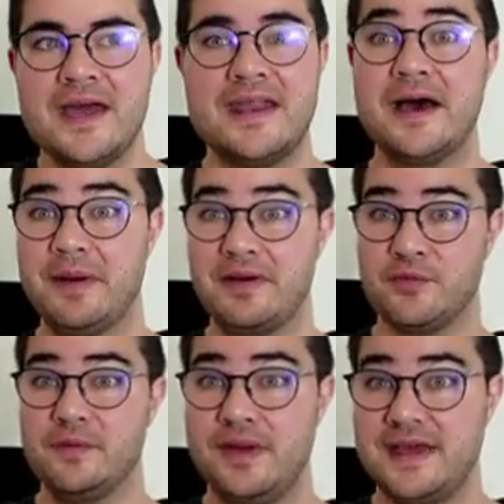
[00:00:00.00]
Now, my
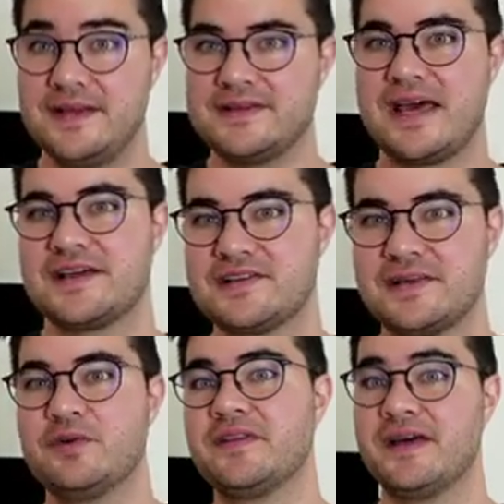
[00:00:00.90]
roommate is actually
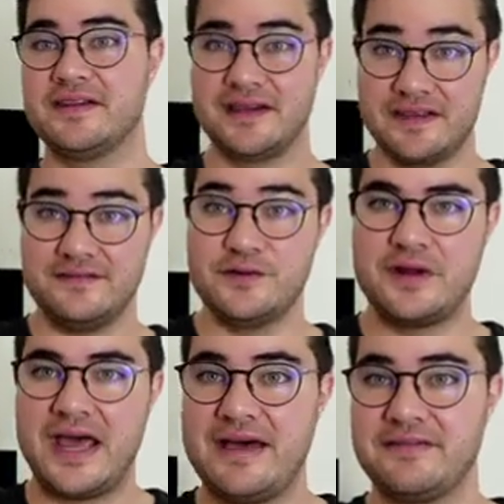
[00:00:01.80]
one of the unlucky few to
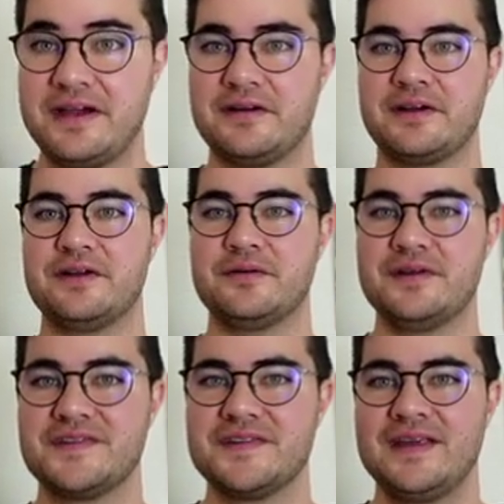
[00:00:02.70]
have
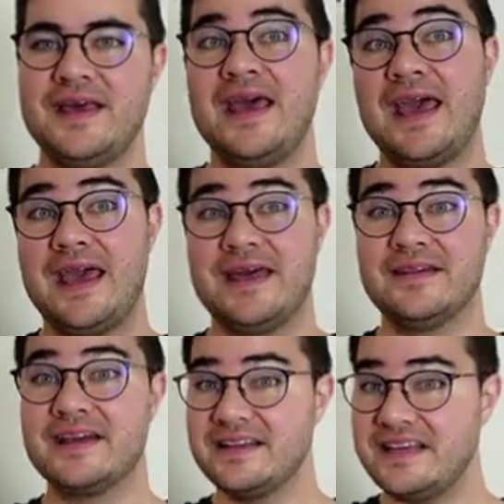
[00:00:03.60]
keratoconus, and
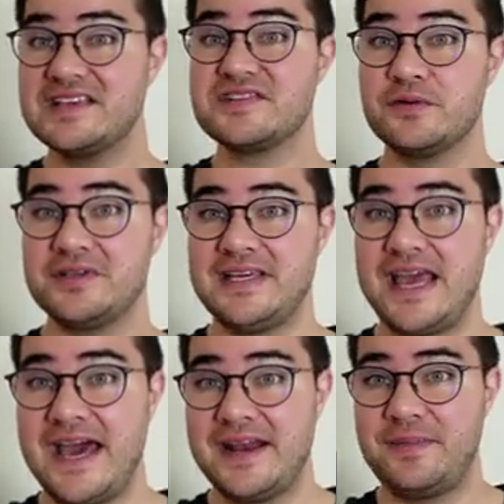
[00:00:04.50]
luckily his OD
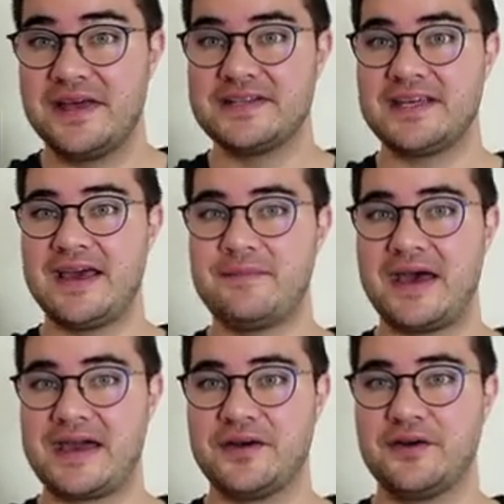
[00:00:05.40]
had a Pentacam
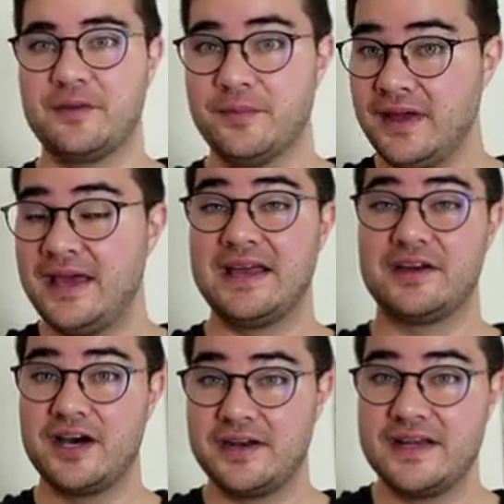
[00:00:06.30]
back home and
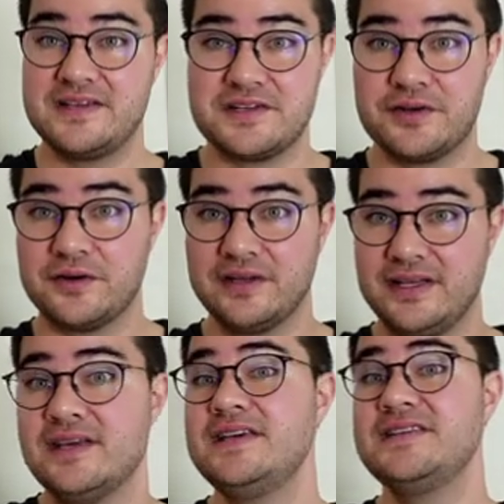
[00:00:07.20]
caught it nice and early.
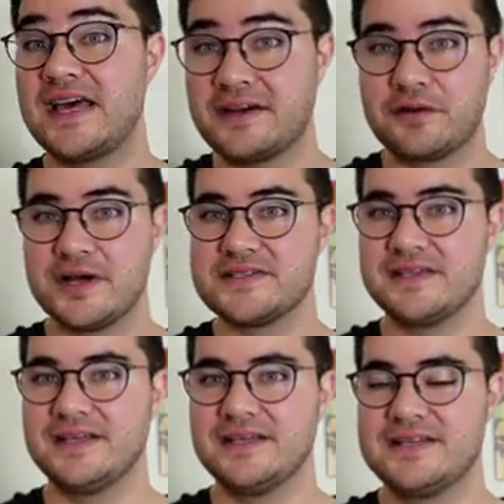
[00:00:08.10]
He's had
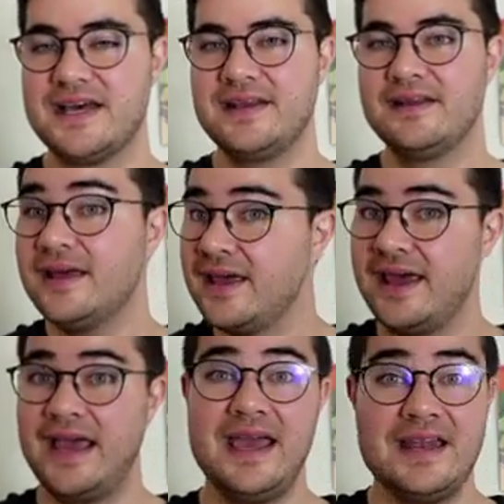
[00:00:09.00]
cross-linking done,
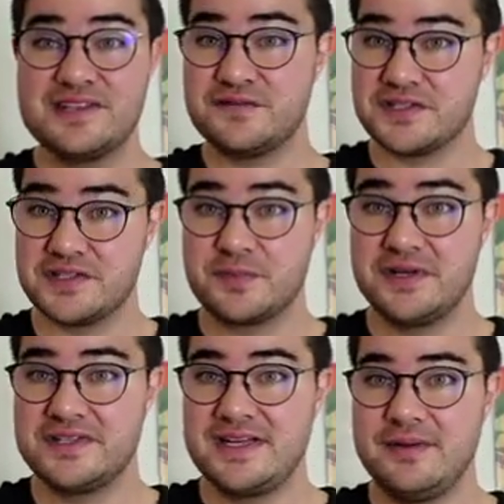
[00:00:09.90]
and his vision's
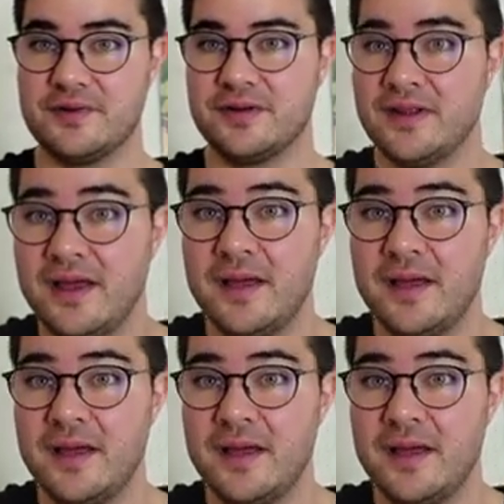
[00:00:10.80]
pretty stable.